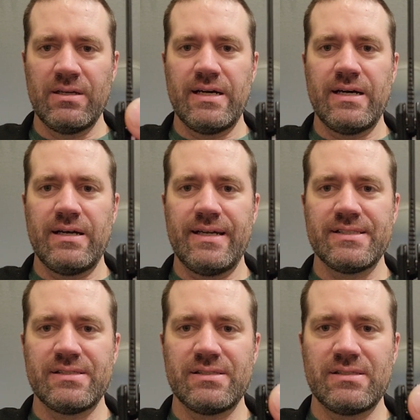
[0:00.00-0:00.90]

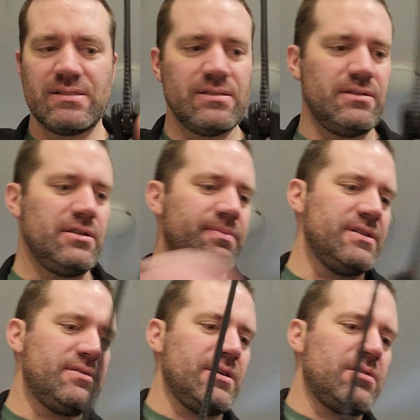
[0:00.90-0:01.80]
That's a little
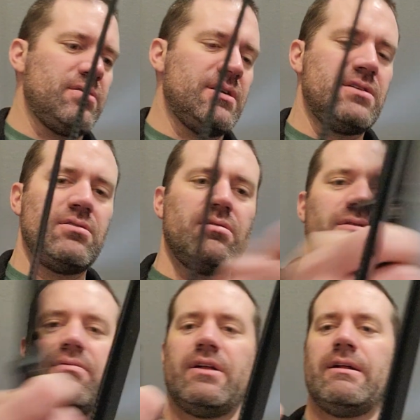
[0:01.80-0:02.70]
bit thicker than
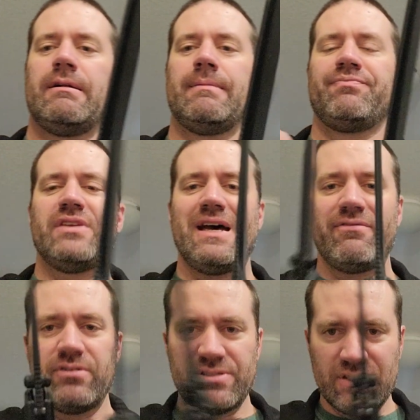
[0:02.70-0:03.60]
your
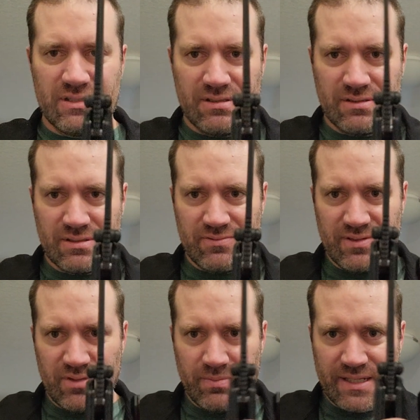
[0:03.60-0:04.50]
average
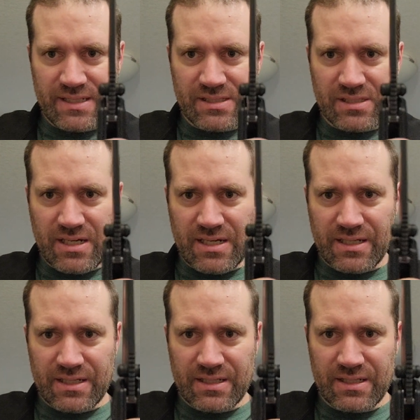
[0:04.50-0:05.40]
Civivi blade stock.